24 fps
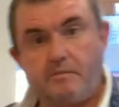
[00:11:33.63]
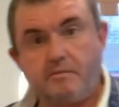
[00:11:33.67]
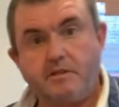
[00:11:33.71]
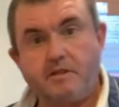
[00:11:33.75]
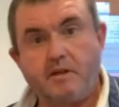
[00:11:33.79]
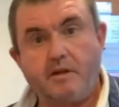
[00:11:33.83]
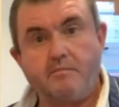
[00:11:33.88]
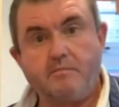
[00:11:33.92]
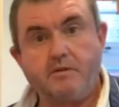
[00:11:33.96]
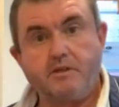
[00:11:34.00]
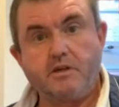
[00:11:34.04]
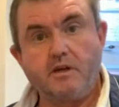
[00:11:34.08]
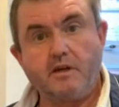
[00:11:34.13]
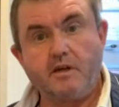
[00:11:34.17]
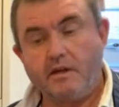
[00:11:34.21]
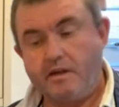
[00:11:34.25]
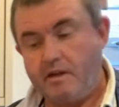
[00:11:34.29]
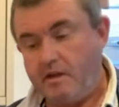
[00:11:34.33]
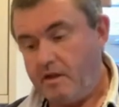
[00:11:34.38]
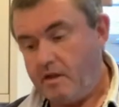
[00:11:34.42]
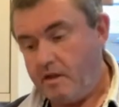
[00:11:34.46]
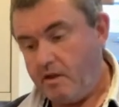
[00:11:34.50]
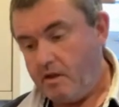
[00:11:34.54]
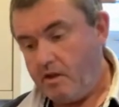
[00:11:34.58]
temperature,
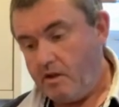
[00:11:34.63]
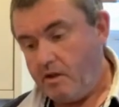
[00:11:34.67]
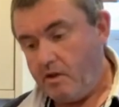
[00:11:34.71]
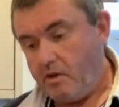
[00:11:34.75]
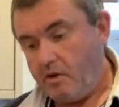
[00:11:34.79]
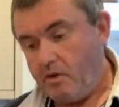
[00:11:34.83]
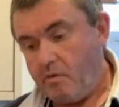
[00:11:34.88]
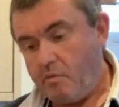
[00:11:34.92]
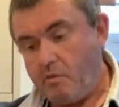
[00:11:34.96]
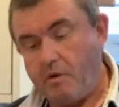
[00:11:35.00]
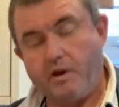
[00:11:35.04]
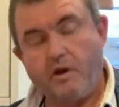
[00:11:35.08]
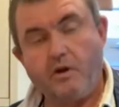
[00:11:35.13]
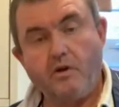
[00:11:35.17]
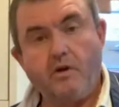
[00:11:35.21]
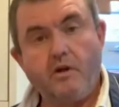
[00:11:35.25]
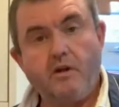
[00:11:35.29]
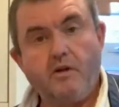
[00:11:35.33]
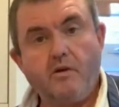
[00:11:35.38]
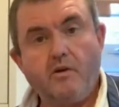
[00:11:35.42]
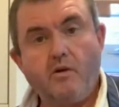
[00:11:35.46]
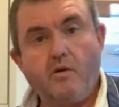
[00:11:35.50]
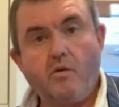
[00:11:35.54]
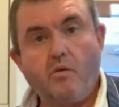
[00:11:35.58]
we're going to
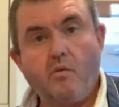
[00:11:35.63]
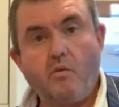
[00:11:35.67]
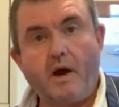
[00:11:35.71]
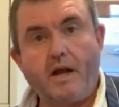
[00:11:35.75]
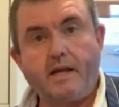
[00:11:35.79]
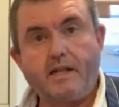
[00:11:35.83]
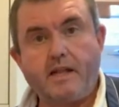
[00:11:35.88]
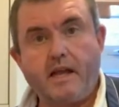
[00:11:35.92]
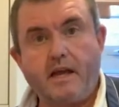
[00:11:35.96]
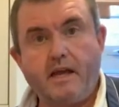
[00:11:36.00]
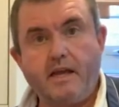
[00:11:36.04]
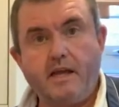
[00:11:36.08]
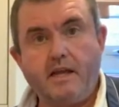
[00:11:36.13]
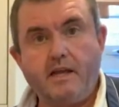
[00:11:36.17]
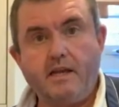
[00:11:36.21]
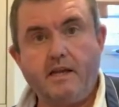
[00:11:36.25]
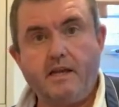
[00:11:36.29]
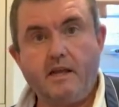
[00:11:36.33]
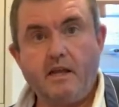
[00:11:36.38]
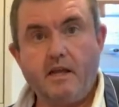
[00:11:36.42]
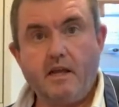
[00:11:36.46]
whack that in,